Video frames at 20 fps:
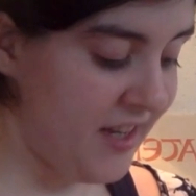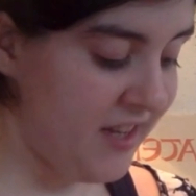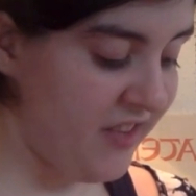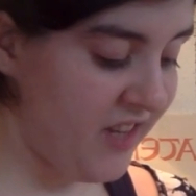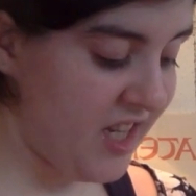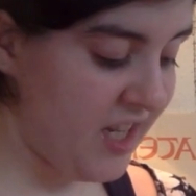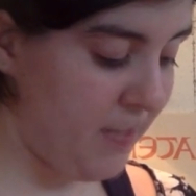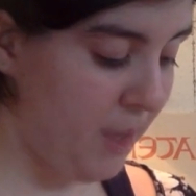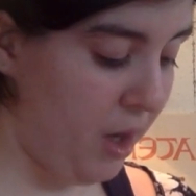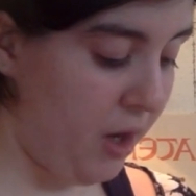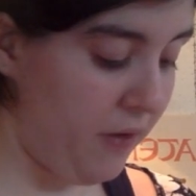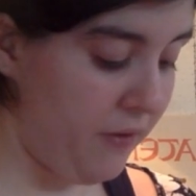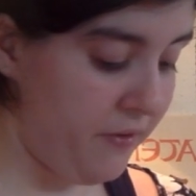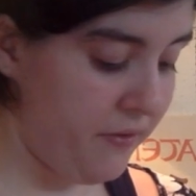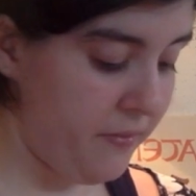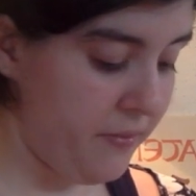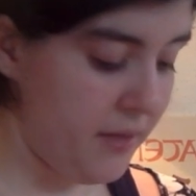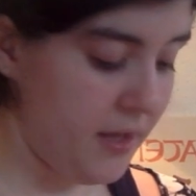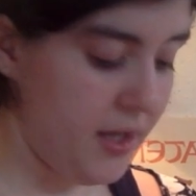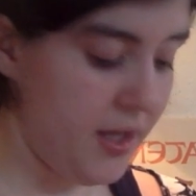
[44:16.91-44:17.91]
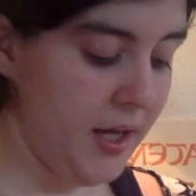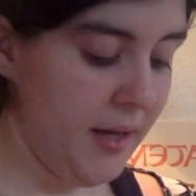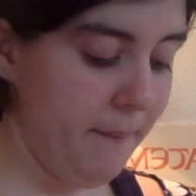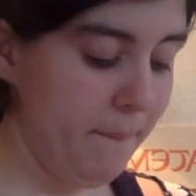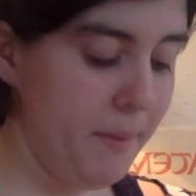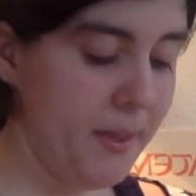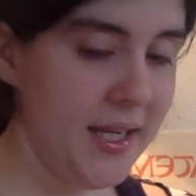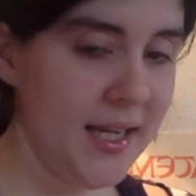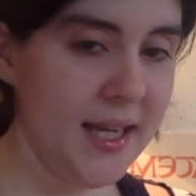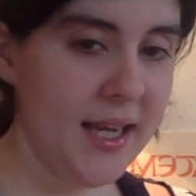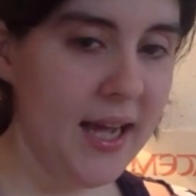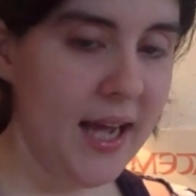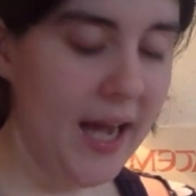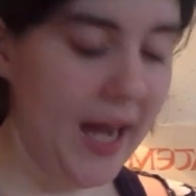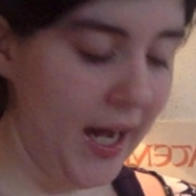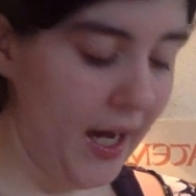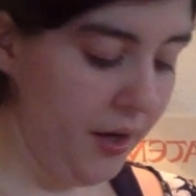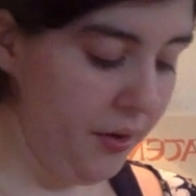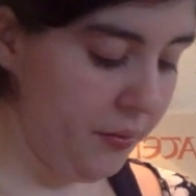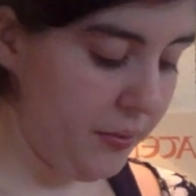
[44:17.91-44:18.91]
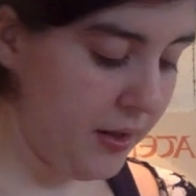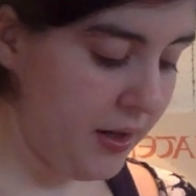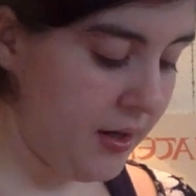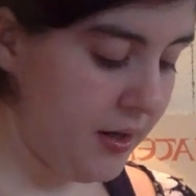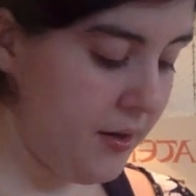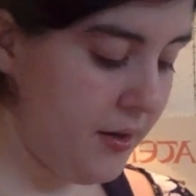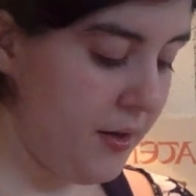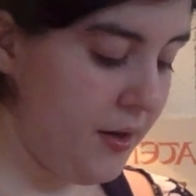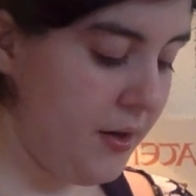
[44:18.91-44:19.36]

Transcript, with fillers: his victim off. But how?